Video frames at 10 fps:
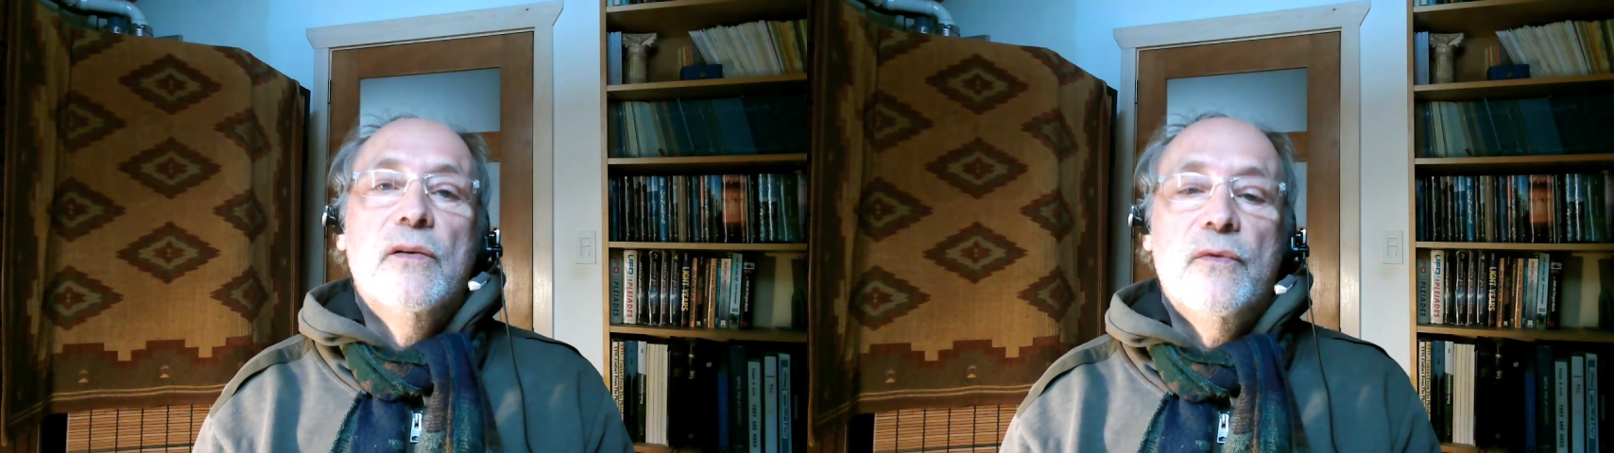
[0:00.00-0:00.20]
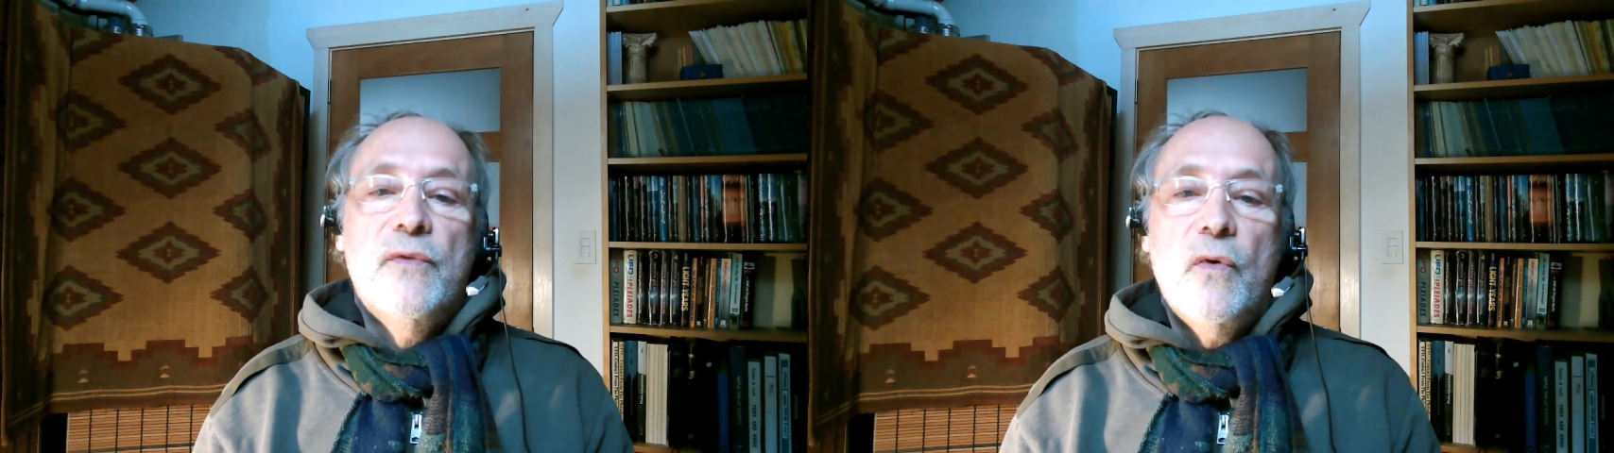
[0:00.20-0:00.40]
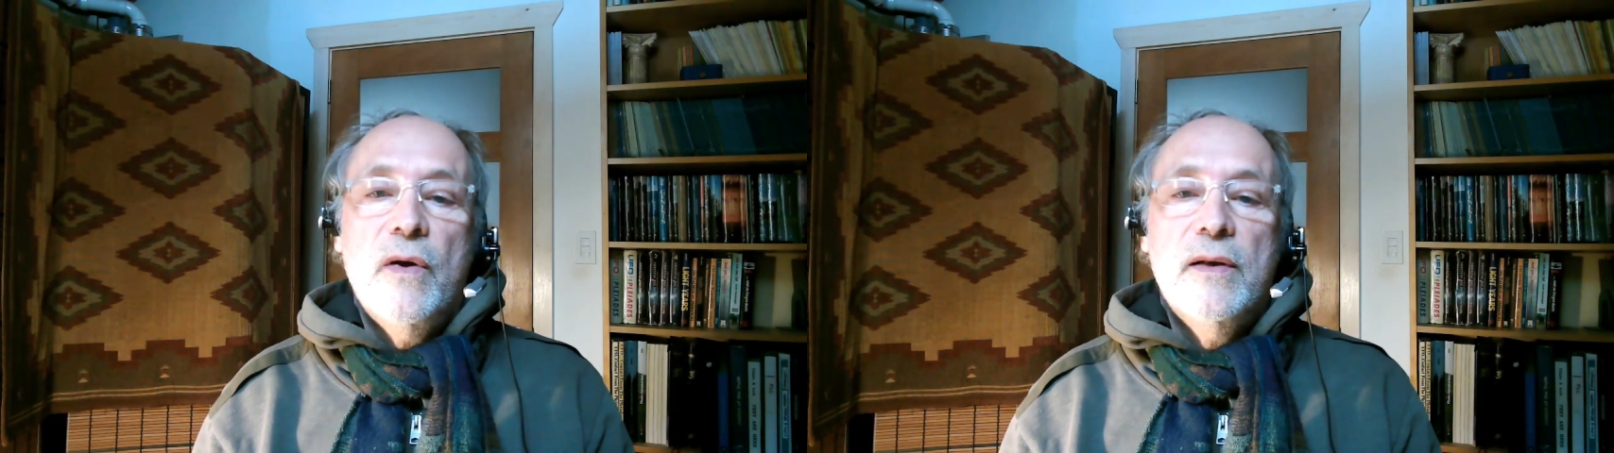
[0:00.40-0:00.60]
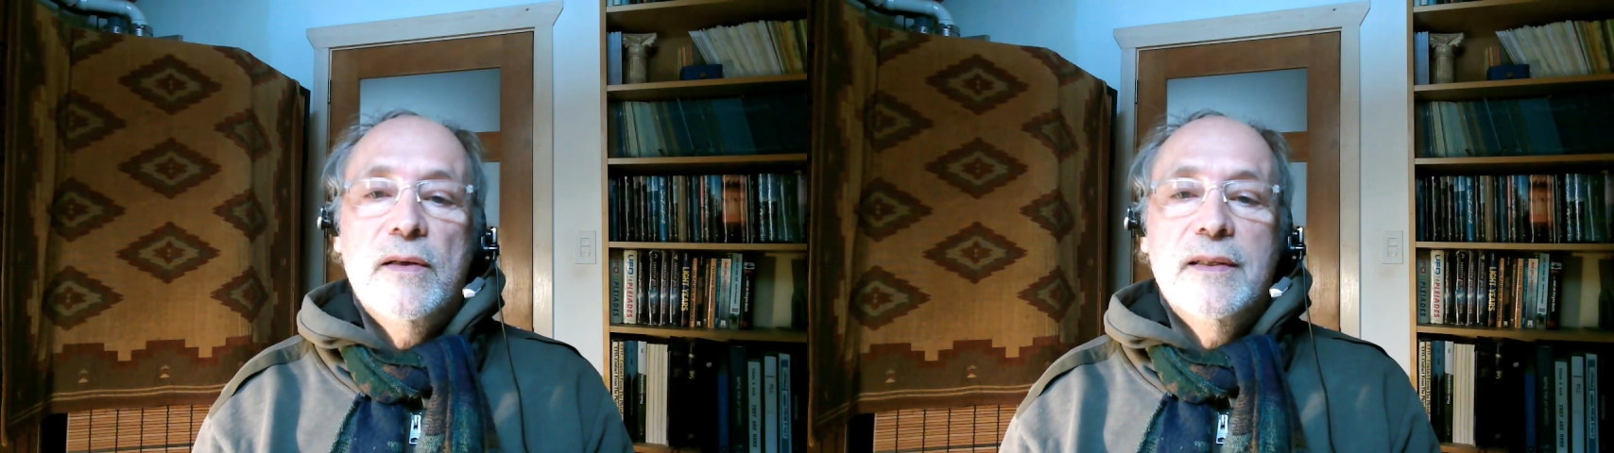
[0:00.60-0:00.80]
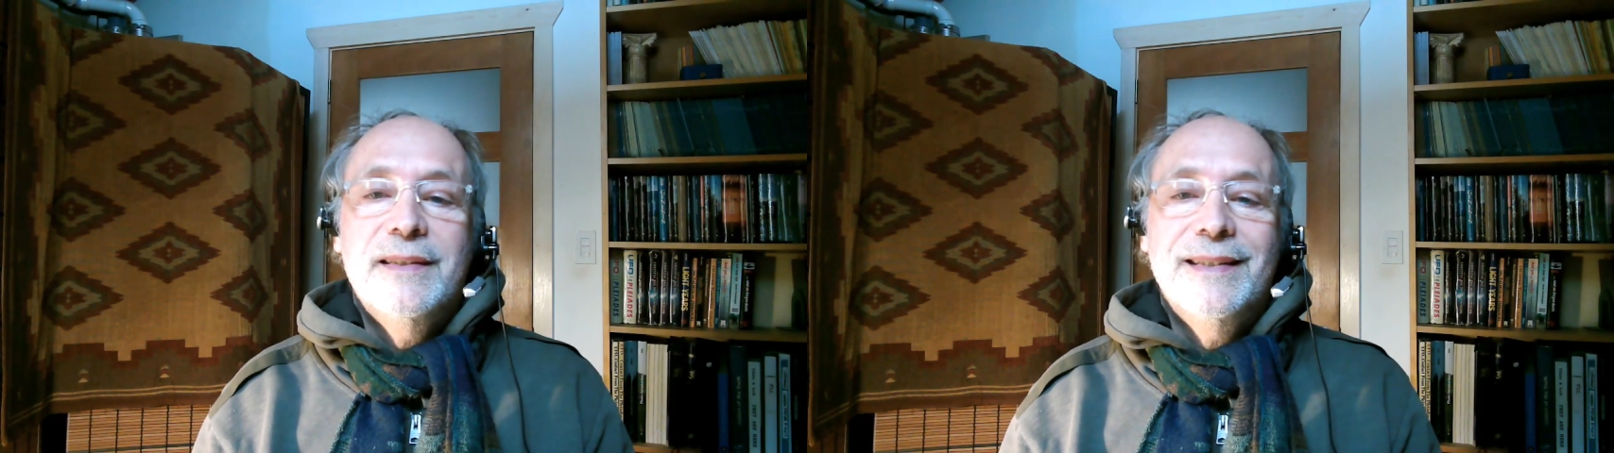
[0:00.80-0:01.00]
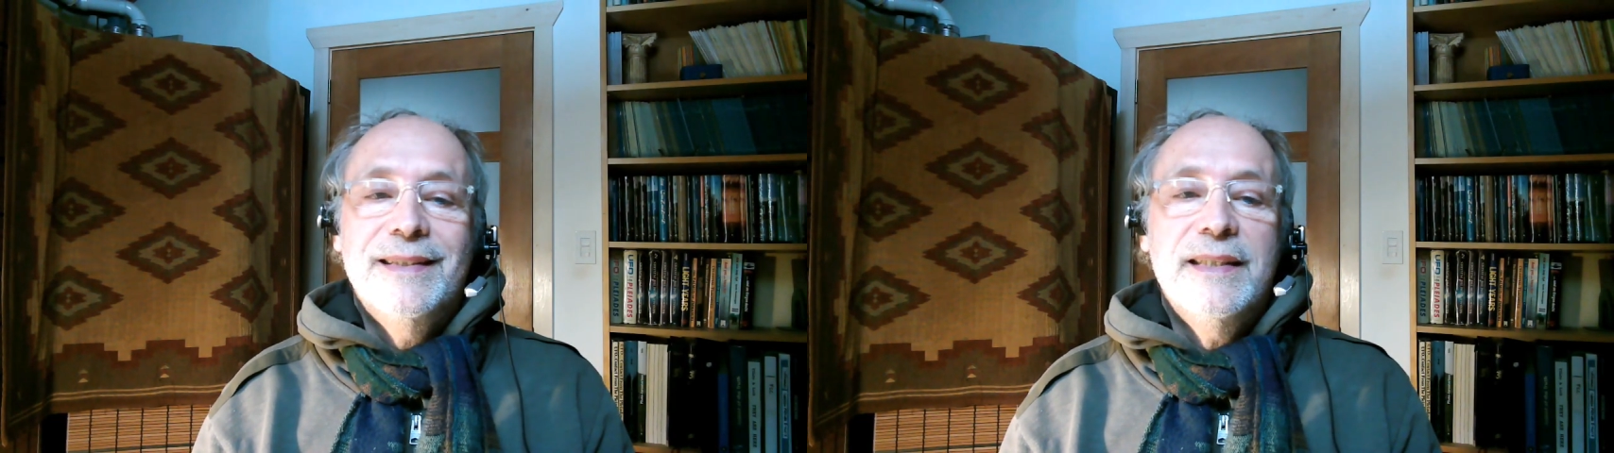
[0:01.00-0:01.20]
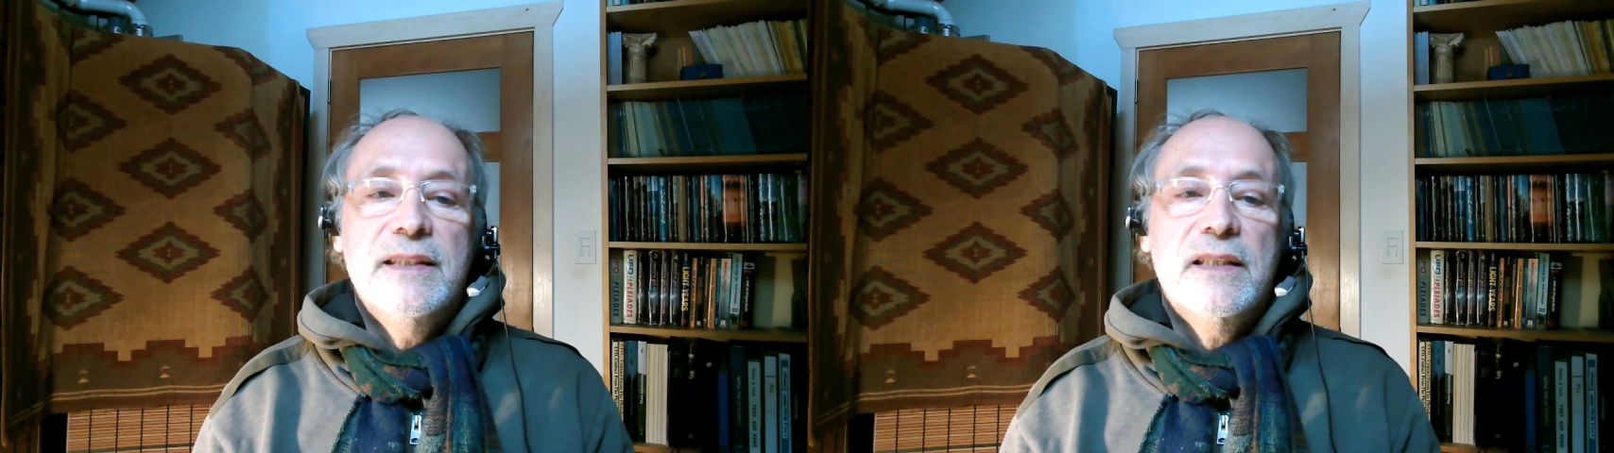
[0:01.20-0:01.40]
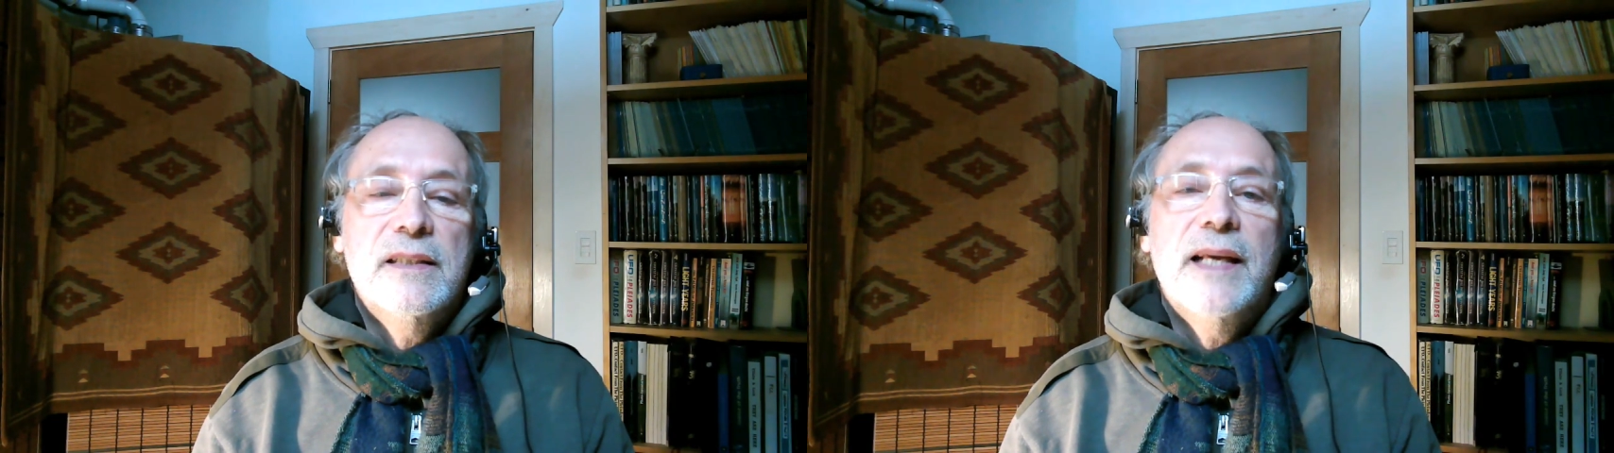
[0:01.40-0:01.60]
of foreign
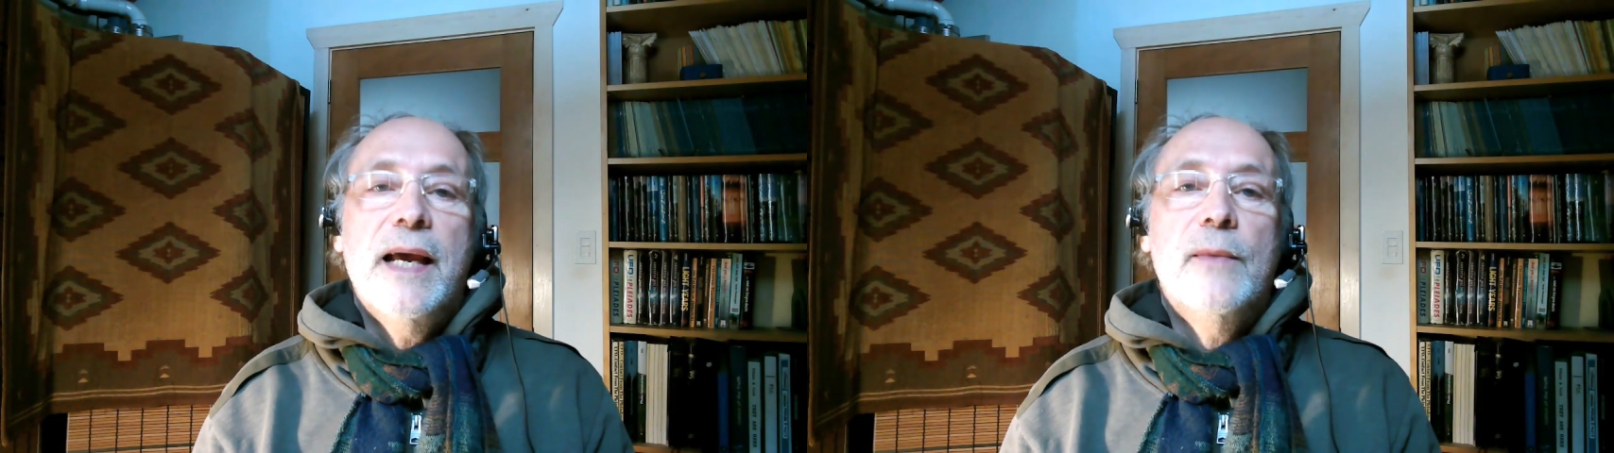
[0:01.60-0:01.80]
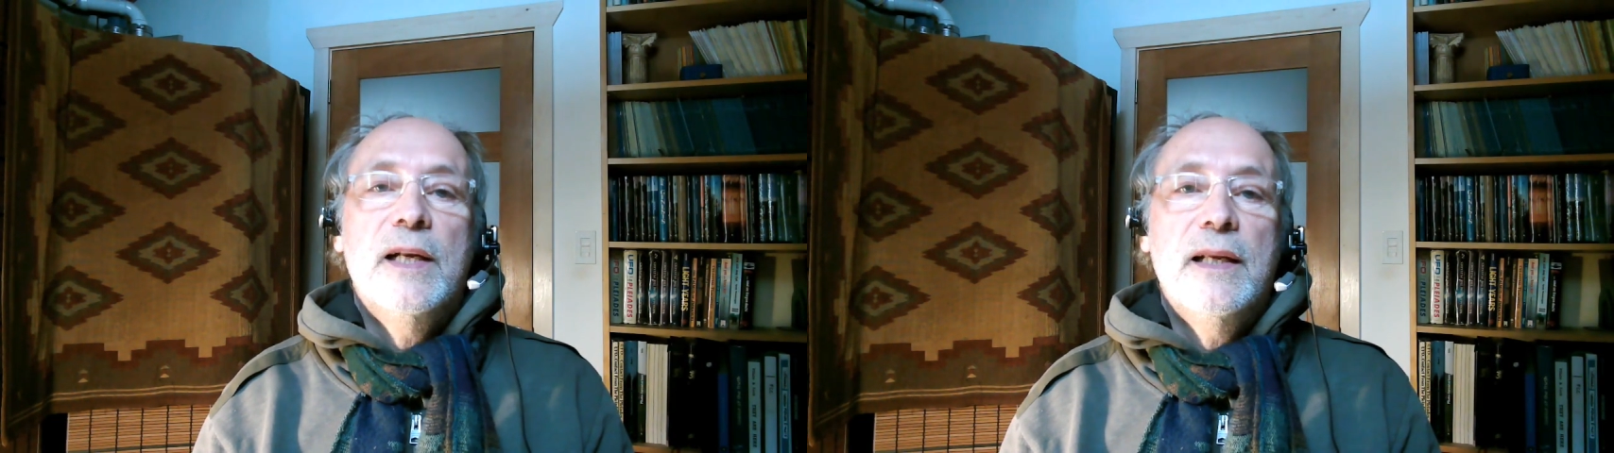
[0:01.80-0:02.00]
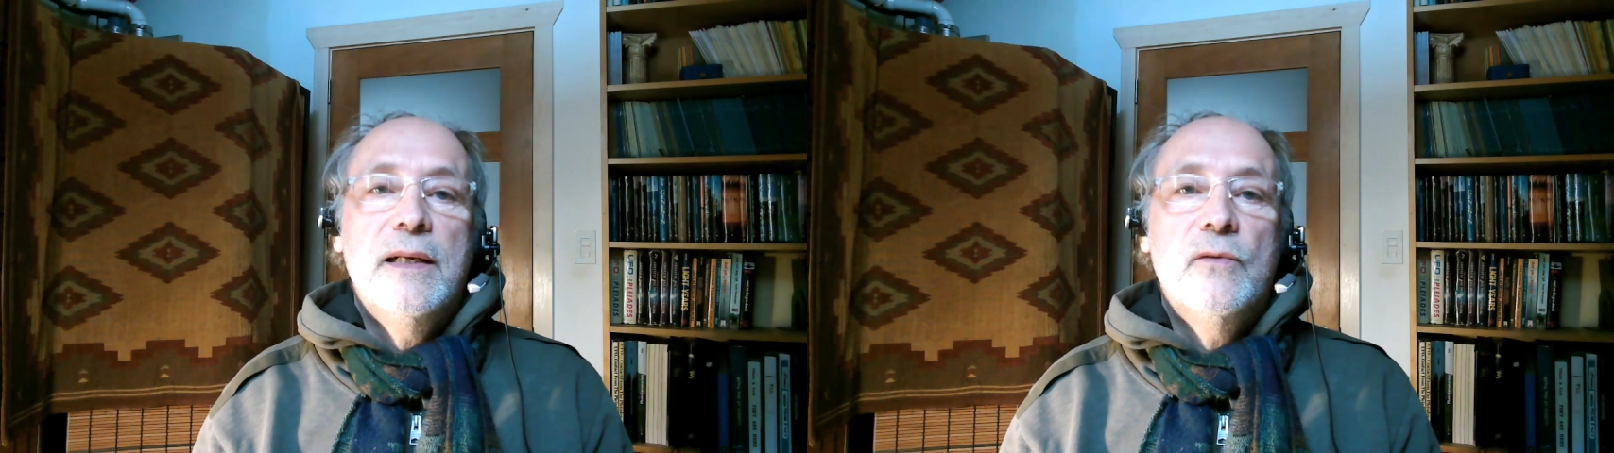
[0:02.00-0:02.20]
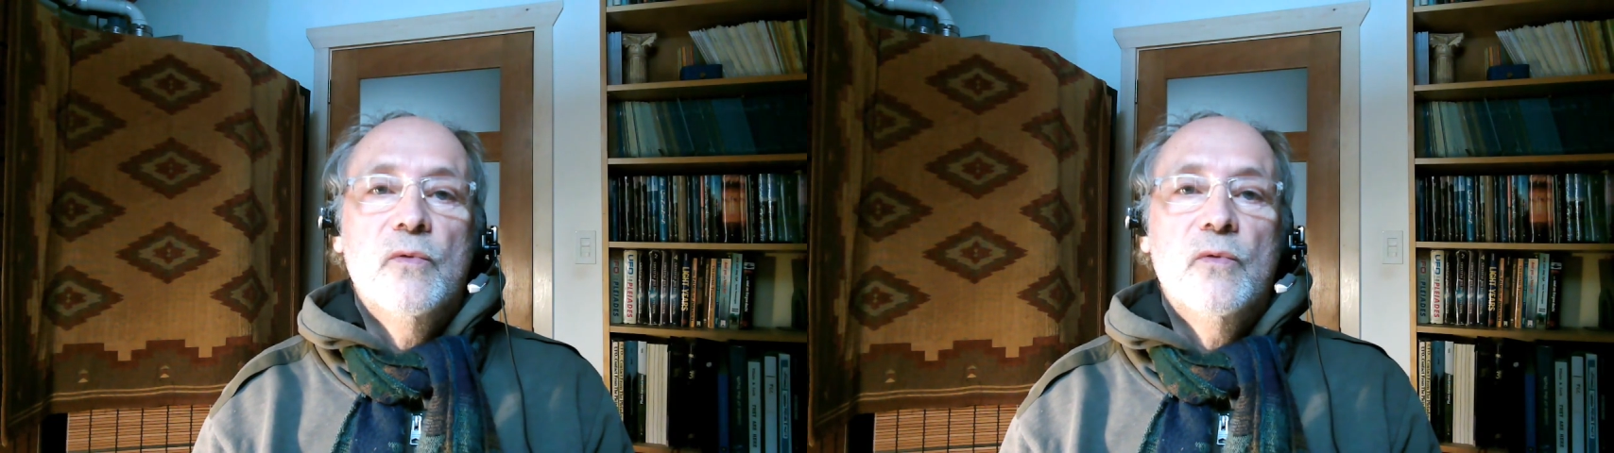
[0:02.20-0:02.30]
disease-contaminated